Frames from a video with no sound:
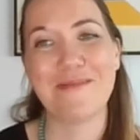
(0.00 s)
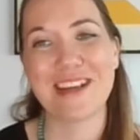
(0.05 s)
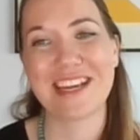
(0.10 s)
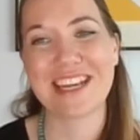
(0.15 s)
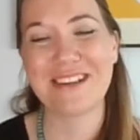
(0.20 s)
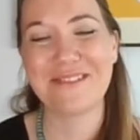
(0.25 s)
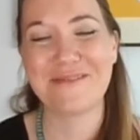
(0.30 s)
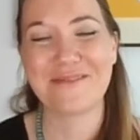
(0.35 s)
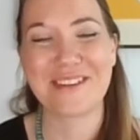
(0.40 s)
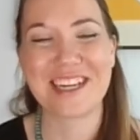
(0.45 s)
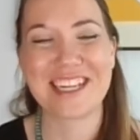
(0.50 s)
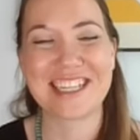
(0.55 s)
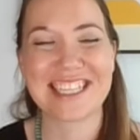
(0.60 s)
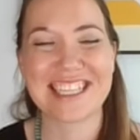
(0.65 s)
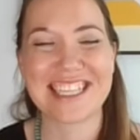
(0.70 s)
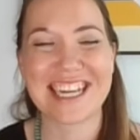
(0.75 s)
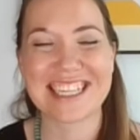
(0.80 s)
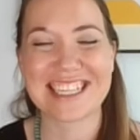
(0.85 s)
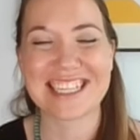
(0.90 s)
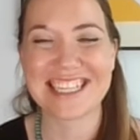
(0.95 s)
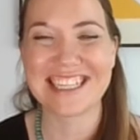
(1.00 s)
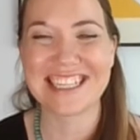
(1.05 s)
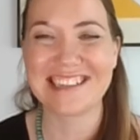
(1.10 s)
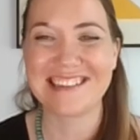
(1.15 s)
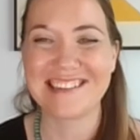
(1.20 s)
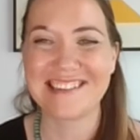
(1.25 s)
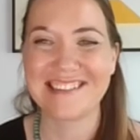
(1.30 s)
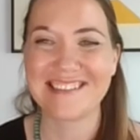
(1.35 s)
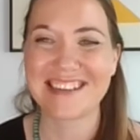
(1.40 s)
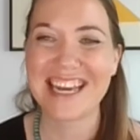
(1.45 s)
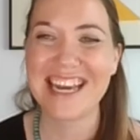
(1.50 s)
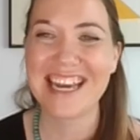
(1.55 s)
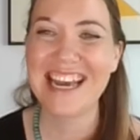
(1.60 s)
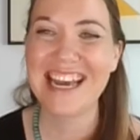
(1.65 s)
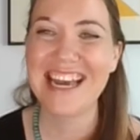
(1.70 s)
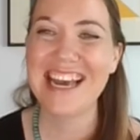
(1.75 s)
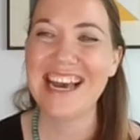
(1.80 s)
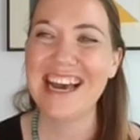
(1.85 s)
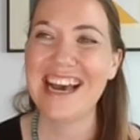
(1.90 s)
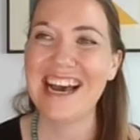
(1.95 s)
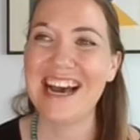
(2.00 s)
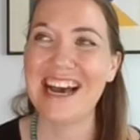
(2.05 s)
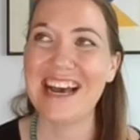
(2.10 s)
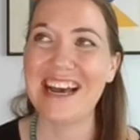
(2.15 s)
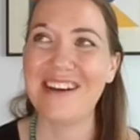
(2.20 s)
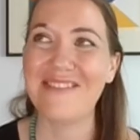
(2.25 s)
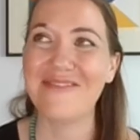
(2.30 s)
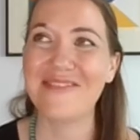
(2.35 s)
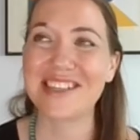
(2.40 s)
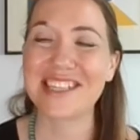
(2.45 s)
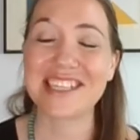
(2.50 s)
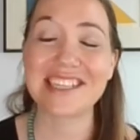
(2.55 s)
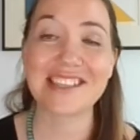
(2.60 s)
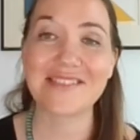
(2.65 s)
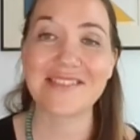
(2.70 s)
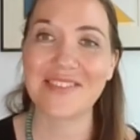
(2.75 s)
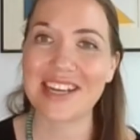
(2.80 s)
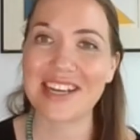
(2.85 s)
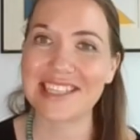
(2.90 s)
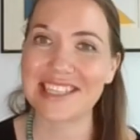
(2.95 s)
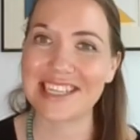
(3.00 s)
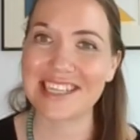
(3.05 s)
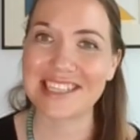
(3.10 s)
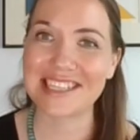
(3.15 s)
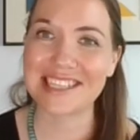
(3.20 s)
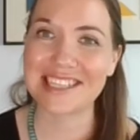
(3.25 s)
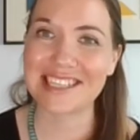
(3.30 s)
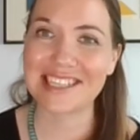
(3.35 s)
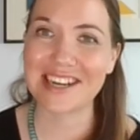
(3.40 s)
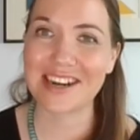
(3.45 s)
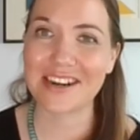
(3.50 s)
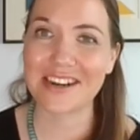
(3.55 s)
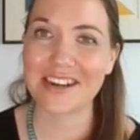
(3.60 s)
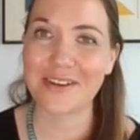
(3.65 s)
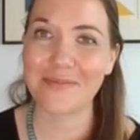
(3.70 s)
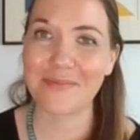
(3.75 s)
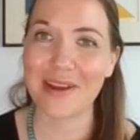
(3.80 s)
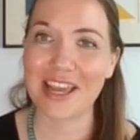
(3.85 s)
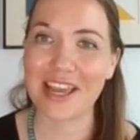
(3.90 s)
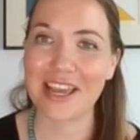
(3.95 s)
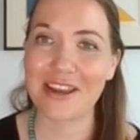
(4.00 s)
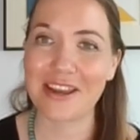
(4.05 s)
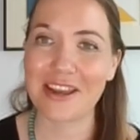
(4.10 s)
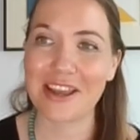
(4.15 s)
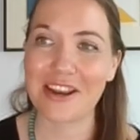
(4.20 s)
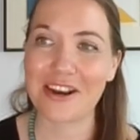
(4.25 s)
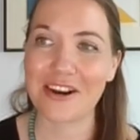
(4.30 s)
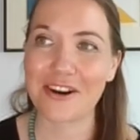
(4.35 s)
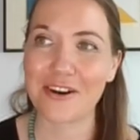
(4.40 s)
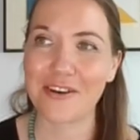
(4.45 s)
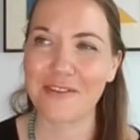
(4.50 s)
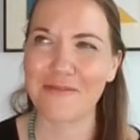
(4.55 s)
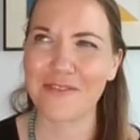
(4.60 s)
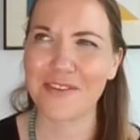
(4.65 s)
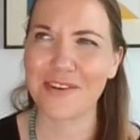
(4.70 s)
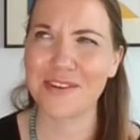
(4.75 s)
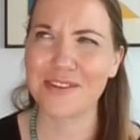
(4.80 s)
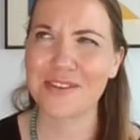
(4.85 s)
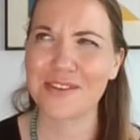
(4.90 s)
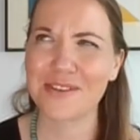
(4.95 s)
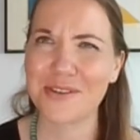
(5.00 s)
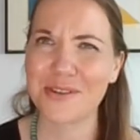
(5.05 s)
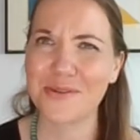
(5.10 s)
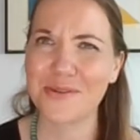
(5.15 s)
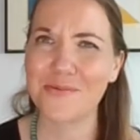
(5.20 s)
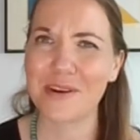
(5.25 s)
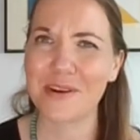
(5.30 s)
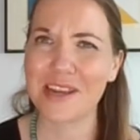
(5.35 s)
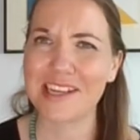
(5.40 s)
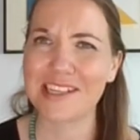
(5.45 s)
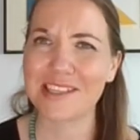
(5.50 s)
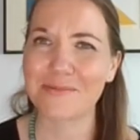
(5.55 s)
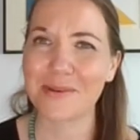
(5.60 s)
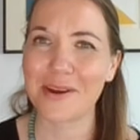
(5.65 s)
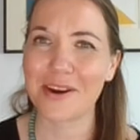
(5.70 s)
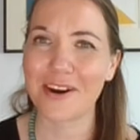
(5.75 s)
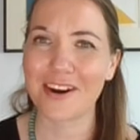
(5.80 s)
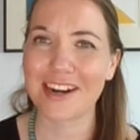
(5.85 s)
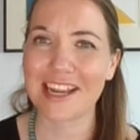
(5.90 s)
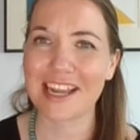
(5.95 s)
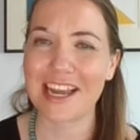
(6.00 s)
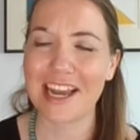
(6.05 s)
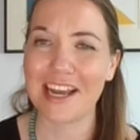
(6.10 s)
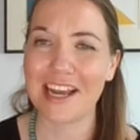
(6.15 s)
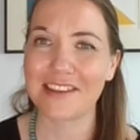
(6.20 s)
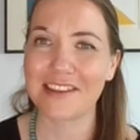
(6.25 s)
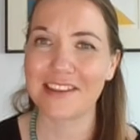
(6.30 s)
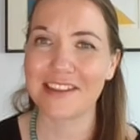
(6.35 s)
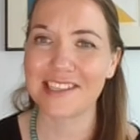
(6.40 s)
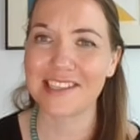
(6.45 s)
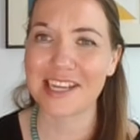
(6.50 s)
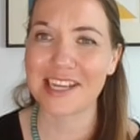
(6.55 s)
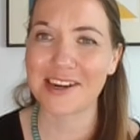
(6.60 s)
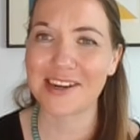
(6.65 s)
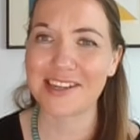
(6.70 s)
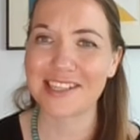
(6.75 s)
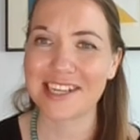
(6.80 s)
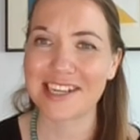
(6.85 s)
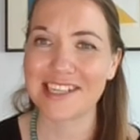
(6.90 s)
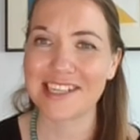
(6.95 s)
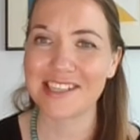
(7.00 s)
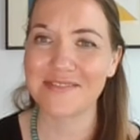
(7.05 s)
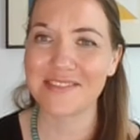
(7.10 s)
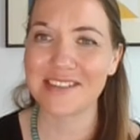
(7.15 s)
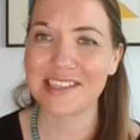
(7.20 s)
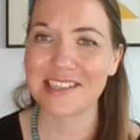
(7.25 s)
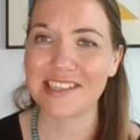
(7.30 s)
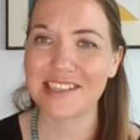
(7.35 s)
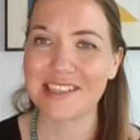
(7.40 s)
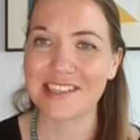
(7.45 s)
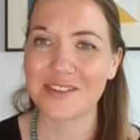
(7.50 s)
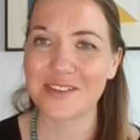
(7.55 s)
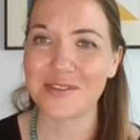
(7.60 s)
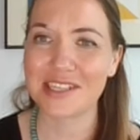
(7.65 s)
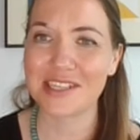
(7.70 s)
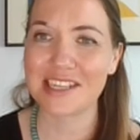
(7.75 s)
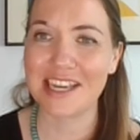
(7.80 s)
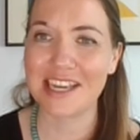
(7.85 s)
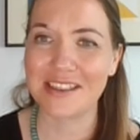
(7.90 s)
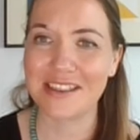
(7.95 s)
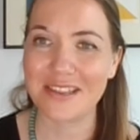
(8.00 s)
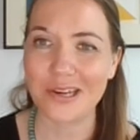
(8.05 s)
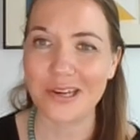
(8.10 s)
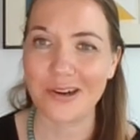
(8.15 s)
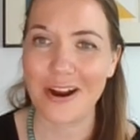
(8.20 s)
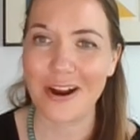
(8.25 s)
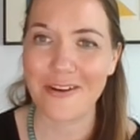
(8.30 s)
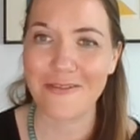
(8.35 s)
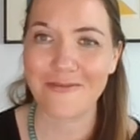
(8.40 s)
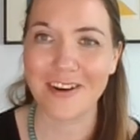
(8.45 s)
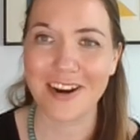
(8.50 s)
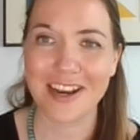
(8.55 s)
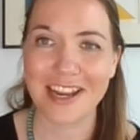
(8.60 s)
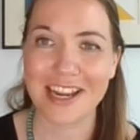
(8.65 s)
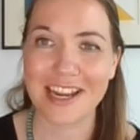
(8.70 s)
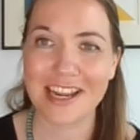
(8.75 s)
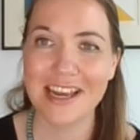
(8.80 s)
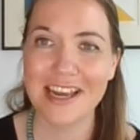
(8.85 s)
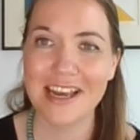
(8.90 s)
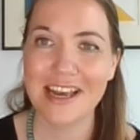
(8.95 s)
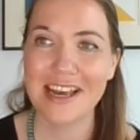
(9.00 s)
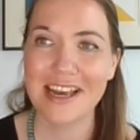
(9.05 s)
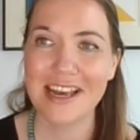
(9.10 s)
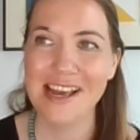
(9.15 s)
public affairs section in Nuuk. Um, but she's amazing. She started in May. In her first two weeks, we already had the secretary's visit, so she hit the ground running.